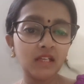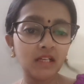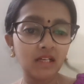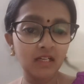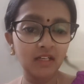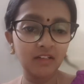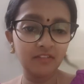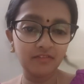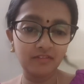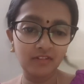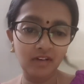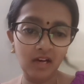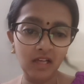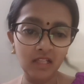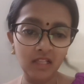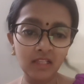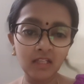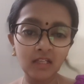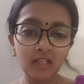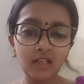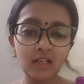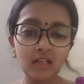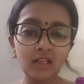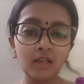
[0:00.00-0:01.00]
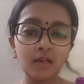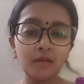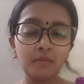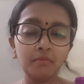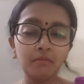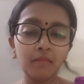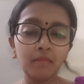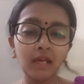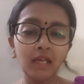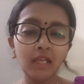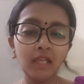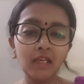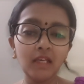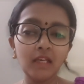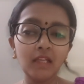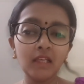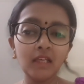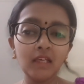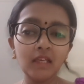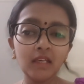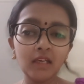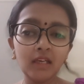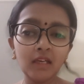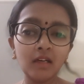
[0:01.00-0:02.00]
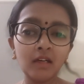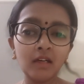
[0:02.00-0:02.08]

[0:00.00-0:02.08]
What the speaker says: and father, mainly